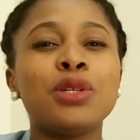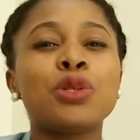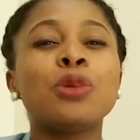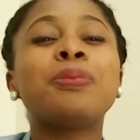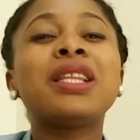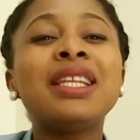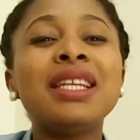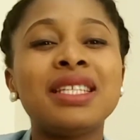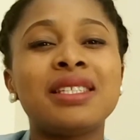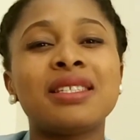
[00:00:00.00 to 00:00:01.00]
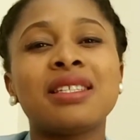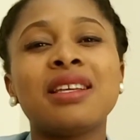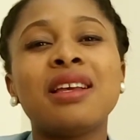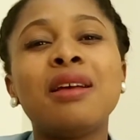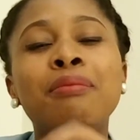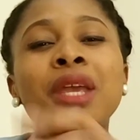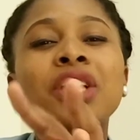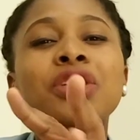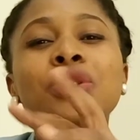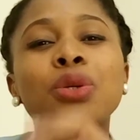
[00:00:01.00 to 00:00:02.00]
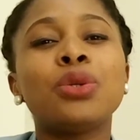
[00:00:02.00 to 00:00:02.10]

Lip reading: to please make sure